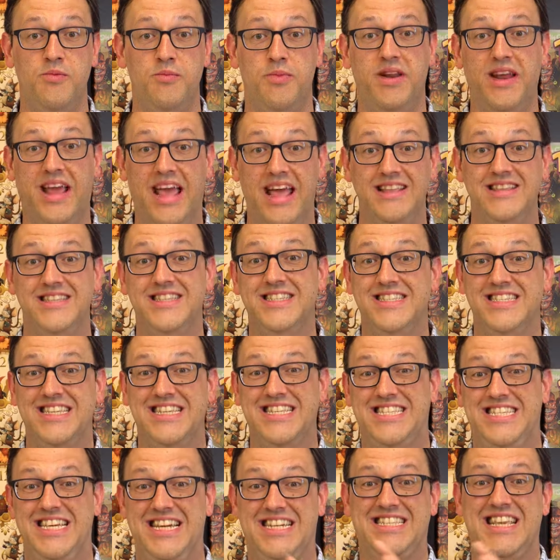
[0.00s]
But again, this is a
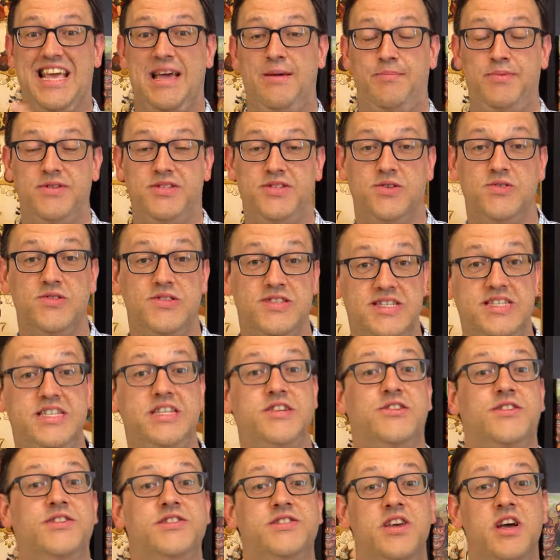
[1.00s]
6-episode
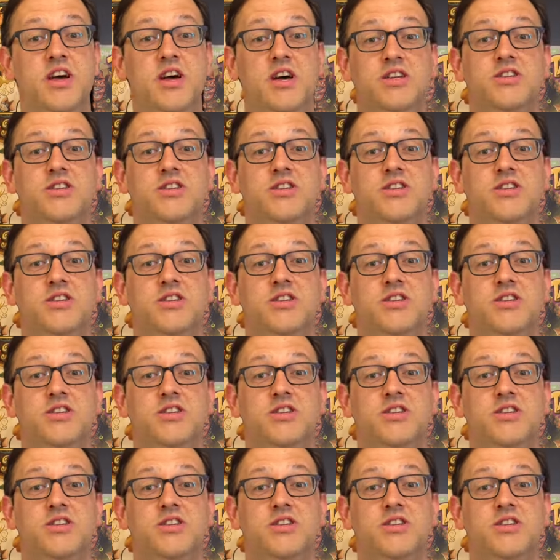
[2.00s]
series.